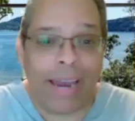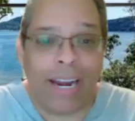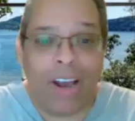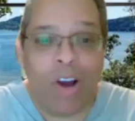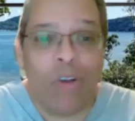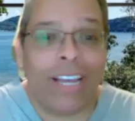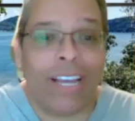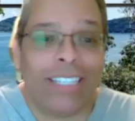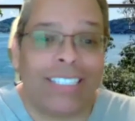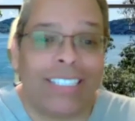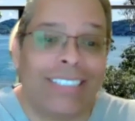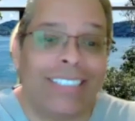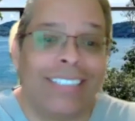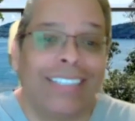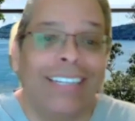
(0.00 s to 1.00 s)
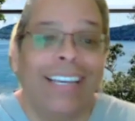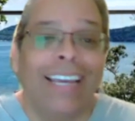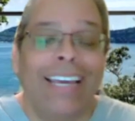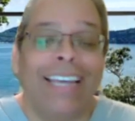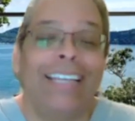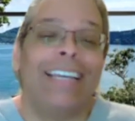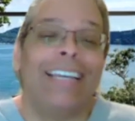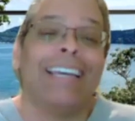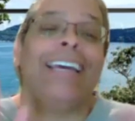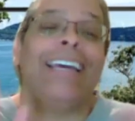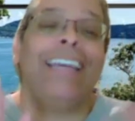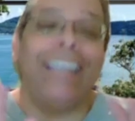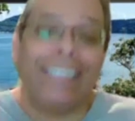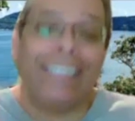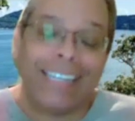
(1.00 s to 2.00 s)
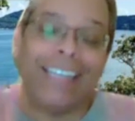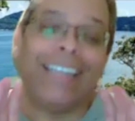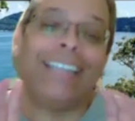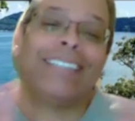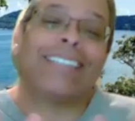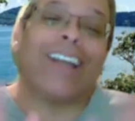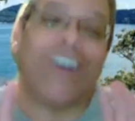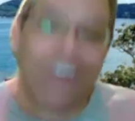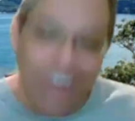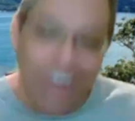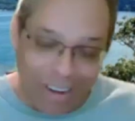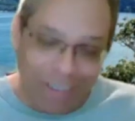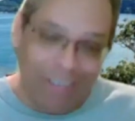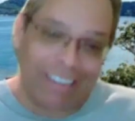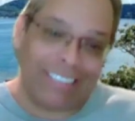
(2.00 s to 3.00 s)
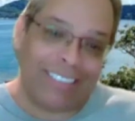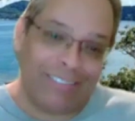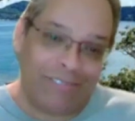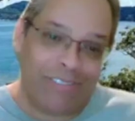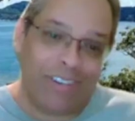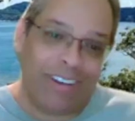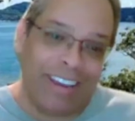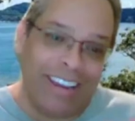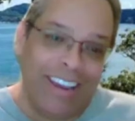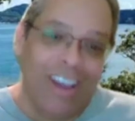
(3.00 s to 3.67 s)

Okay, sister, here, here's, here's the hard question for you.